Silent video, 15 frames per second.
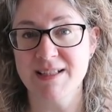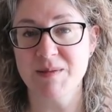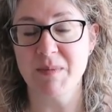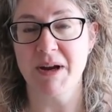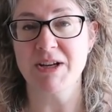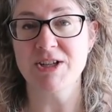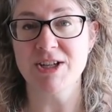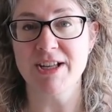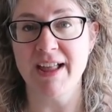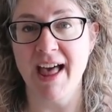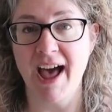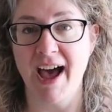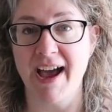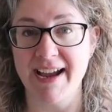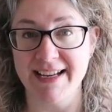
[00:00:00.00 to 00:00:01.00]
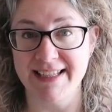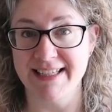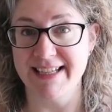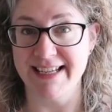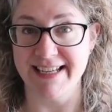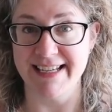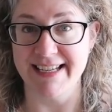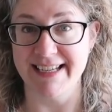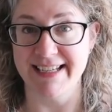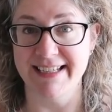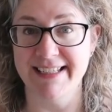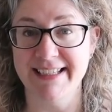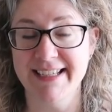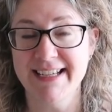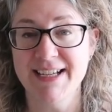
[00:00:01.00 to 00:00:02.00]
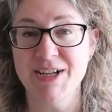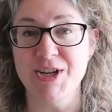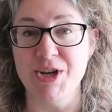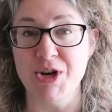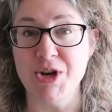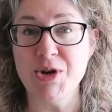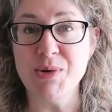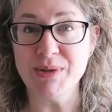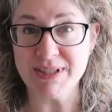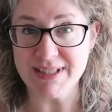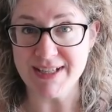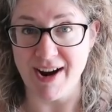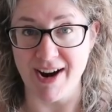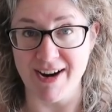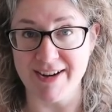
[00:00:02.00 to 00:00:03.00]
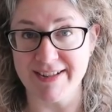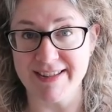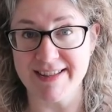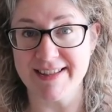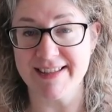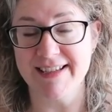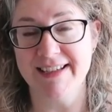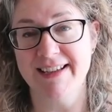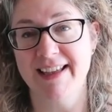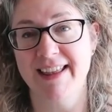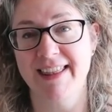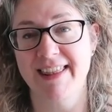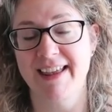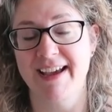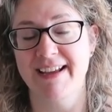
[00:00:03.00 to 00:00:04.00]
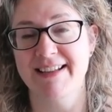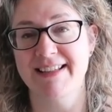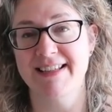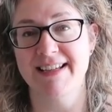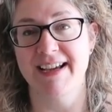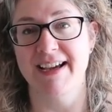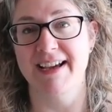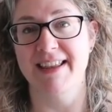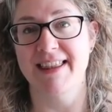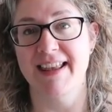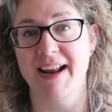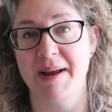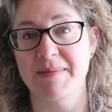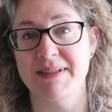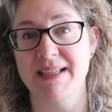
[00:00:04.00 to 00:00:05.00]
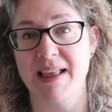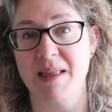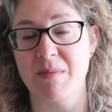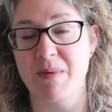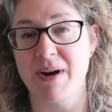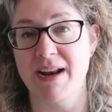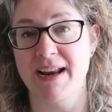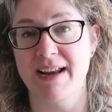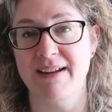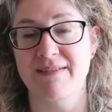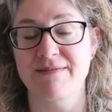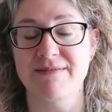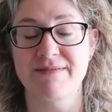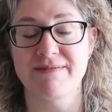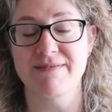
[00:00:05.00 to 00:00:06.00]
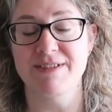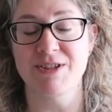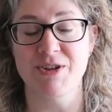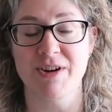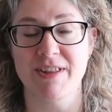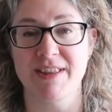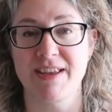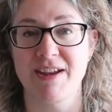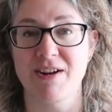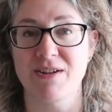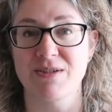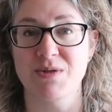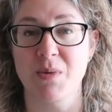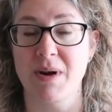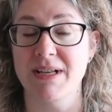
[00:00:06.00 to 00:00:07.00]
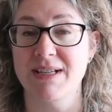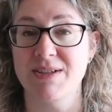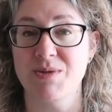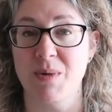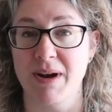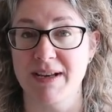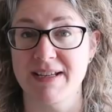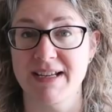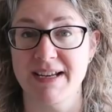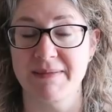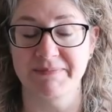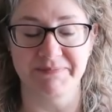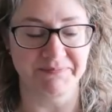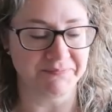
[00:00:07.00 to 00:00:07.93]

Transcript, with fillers: special high tea new starts that uh, that I'm celebrating during the year twenty twenty.